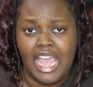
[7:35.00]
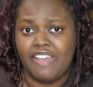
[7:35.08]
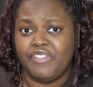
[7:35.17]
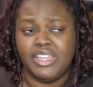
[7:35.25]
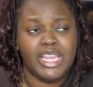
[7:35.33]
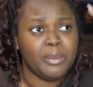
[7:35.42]

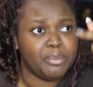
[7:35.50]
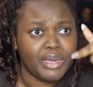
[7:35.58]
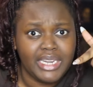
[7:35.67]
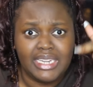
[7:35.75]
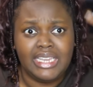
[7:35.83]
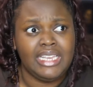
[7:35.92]
I feel like
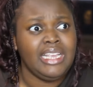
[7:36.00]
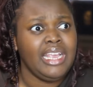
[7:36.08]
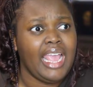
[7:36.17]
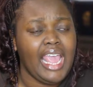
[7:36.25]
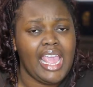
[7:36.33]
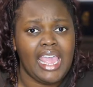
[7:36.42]

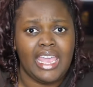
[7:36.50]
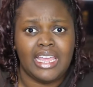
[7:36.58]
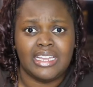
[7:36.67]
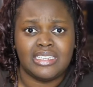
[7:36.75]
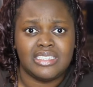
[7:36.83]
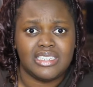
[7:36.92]
Brittany
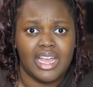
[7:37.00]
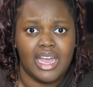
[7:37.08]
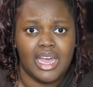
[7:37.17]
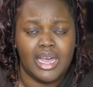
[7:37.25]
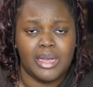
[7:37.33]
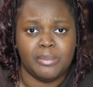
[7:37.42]
and
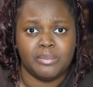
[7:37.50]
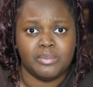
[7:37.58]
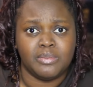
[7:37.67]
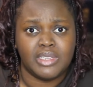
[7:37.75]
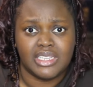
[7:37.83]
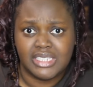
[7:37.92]

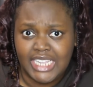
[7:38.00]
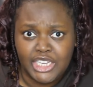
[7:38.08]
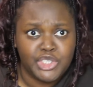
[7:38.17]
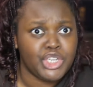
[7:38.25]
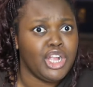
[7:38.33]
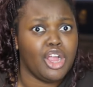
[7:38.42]
um,
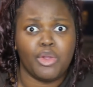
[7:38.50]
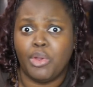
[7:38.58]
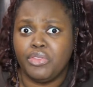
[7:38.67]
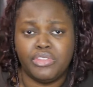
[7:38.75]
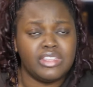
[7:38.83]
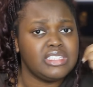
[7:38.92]
Cassandra are
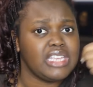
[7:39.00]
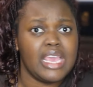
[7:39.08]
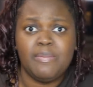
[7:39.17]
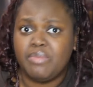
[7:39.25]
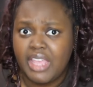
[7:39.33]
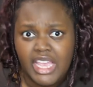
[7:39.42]
going through the
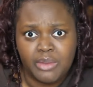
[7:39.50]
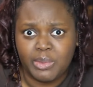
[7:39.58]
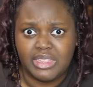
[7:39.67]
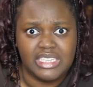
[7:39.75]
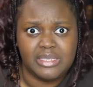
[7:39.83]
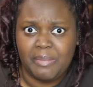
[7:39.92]
same thing
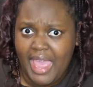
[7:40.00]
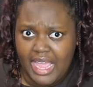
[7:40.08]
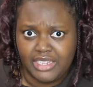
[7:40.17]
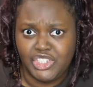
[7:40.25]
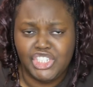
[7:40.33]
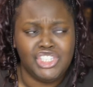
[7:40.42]
with these
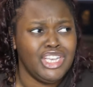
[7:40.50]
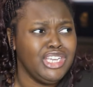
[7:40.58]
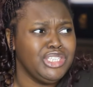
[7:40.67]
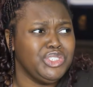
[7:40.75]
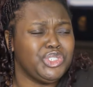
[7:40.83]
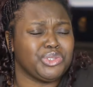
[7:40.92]
men. Just
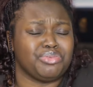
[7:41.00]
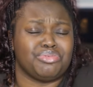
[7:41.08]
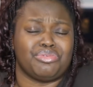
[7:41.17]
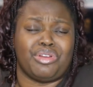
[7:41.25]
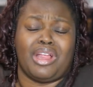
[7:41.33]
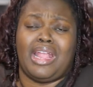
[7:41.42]

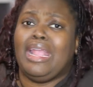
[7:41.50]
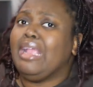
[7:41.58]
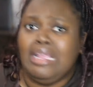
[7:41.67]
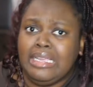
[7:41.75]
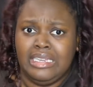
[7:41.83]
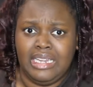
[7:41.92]

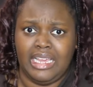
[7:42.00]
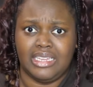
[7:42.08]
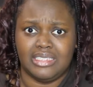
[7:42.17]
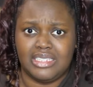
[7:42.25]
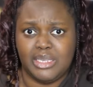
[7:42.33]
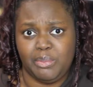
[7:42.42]

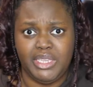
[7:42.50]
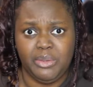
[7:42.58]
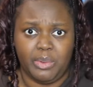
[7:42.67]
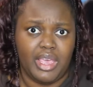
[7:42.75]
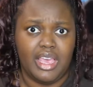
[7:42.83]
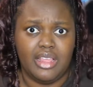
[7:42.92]
draining to be
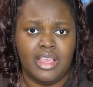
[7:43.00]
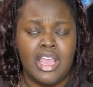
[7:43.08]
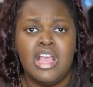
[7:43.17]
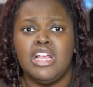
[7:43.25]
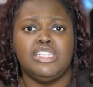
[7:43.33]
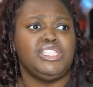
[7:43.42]
with.
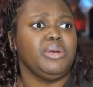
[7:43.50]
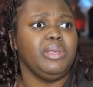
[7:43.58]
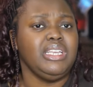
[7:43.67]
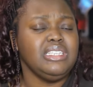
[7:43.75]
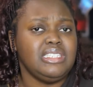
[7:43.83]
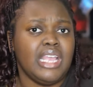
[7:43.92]
And so
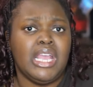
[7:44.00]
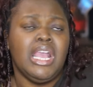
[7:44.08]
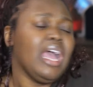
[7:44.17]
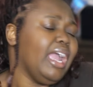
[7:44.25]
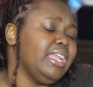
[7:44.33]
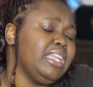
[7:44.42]
he's saying,
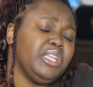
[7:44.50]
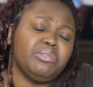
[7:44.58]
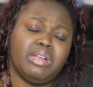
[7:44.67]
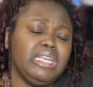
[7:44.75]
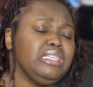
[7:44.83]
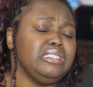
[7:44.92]
I need
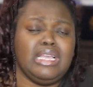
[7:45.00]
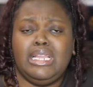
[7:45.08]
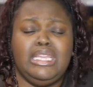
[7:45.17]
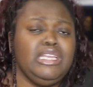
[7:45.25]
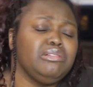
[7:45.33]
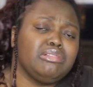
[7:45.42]
grains, I
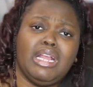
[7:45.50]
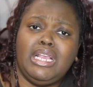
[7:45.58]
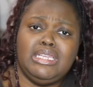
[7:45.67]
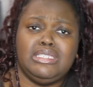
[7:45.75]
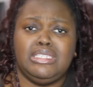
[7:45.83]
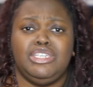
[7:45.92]
need
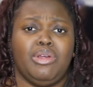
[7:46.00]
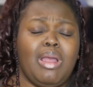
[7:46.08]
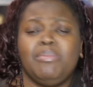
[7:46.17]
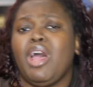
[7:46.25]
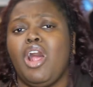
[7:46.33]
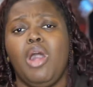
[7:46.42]
grains. You know,
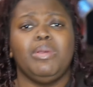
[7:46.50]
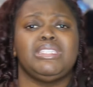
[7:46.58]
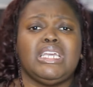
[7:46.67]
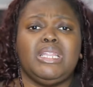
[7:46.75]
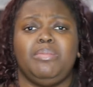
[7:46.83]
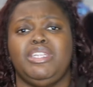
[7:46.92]
I'm not
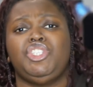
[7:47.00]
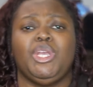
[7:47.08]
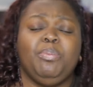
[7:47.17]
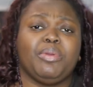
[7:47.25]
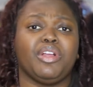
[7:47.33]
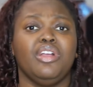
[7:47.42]
always going to be
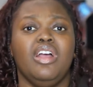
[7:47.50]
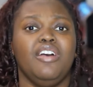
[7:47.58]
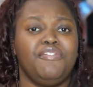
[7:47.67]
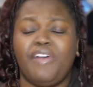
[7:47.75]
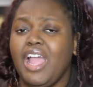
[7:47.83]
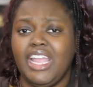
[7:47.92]
chipper.
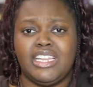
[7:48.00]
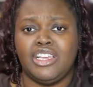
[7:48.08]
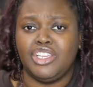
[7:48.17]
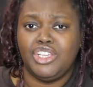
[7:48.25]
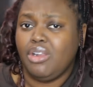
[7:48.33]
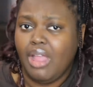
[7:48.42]

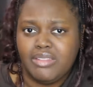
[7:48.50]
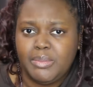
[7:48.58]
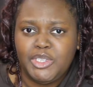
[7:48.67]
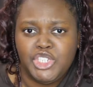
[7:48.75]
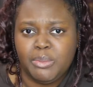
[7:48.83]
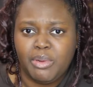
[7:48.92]
Fine, you don't have to
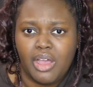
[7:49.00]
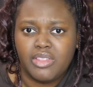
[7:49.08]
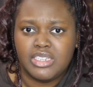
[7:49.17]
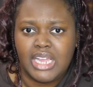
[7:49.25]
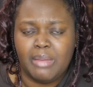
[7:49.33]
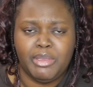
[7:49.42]
be chipper all
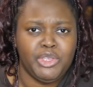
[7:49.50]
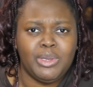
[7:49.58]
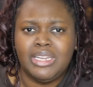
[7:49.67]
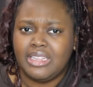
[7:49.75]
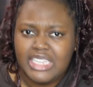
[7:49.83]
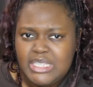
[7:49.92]
the time, but you
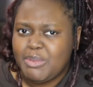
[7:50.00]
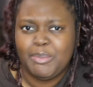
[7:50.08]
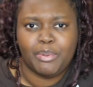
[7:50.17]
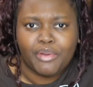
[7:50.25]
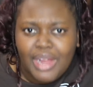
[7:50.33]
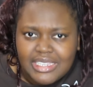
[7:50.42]
can at least be
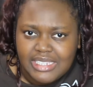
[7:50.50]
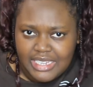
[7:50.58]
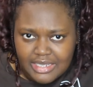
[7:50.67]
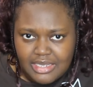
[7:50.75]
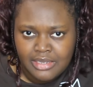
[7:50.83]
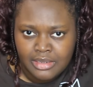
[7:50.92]

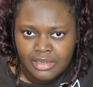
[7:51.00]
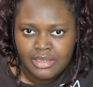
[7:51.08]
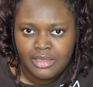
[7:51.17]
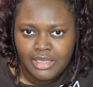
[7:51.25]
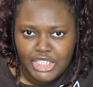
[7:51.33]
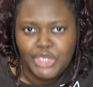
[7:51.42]
present.
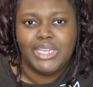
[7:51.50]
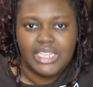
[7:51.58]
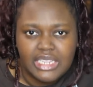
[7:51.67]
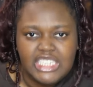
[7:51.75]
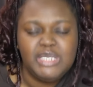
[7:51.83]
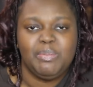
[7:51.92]
You can
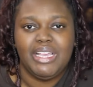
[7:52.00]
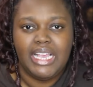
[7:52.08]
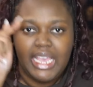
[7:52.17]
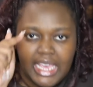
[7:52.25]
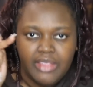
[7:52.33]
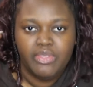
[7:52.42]
at least
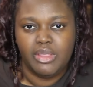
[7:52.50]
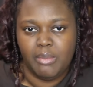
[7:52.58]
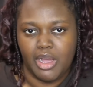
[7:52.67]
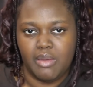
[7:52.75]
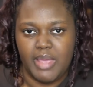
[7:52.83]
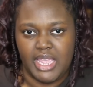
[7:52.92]
be in the
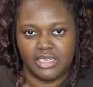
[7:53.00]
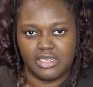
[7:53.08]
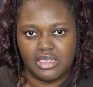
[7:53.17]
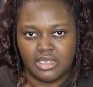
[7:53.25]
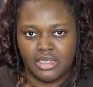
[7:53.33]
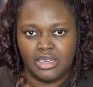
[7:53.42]

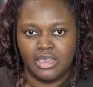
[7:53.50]
moment.